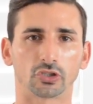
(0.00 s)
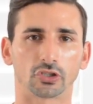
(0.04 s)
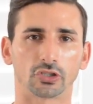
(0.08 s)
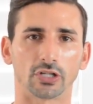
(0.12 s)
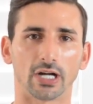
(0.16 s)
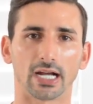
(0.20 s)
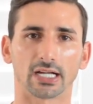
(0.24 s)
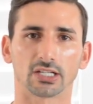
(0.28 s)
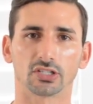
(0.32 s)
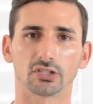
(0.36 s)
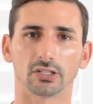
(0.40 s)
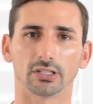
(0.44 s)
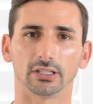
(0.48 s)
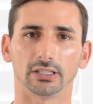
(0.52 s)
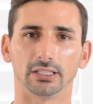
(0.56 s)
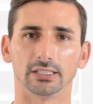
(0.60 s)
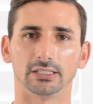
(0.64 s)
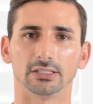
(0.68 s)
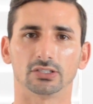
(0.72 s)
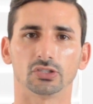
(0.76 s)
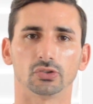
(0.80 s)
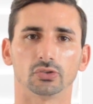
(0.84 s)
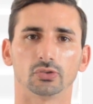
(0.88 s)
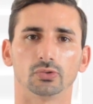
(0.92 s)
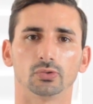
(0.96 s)
traction
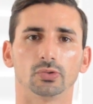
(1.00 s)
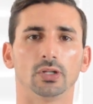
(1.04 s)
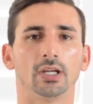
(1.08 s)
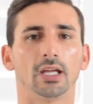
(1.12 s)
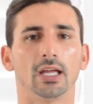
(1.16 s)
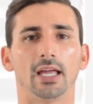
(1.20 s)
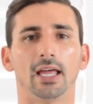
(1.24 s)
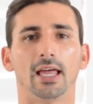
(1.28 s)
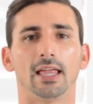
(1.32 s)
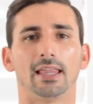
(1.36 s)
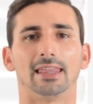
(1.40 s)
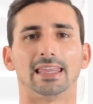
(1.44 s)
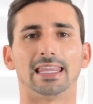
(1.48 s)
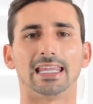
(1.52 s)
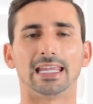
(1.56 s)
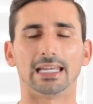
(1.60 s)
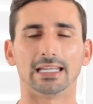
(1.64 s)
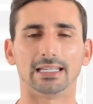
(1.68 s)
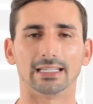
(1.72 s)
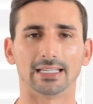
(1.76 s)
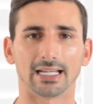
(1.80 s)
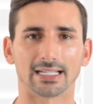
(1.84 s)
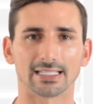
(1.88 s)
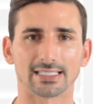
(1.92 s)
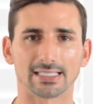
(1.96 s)
into
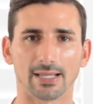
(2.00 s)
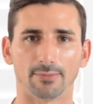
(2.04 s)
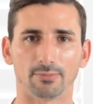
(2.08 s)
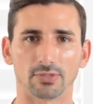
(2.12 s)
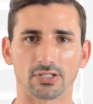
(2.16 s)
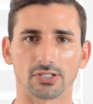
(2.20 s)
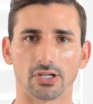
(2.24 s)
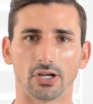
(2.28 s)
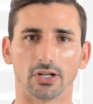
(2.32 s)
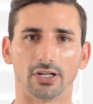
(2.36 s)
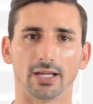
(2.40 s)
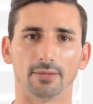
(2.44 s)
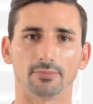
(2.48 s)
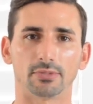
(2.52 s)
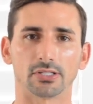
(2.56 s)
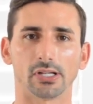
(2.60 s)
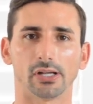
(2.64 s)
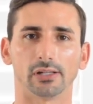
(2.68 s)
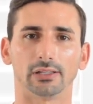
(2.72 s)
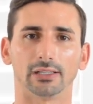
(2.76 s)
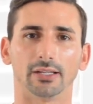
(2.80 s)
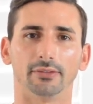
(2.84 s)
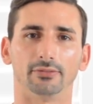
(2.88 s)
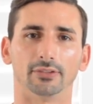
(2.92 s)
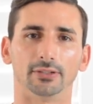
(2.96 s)
the next episode,
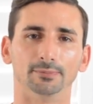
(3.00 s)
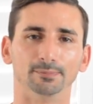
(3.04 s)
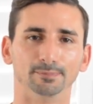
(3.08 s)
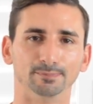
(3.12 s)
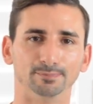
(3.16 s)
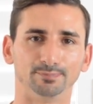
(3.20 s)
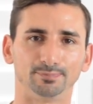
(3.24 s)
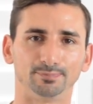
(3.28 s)
episode 11.